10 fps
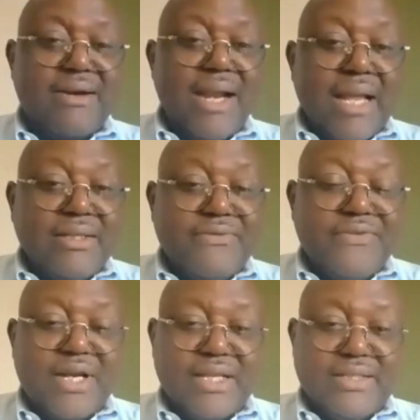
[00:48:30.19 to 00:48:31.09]
grant,
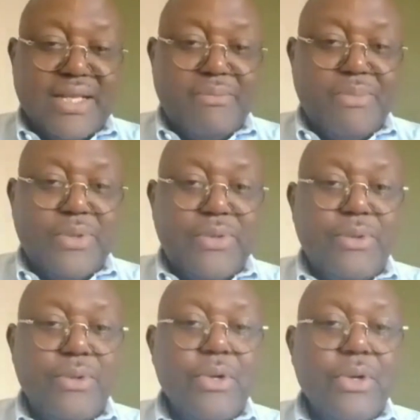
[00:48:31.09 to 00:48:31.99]
for
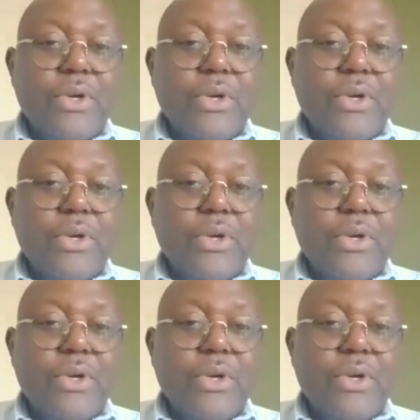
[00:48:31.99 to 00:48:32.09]
example,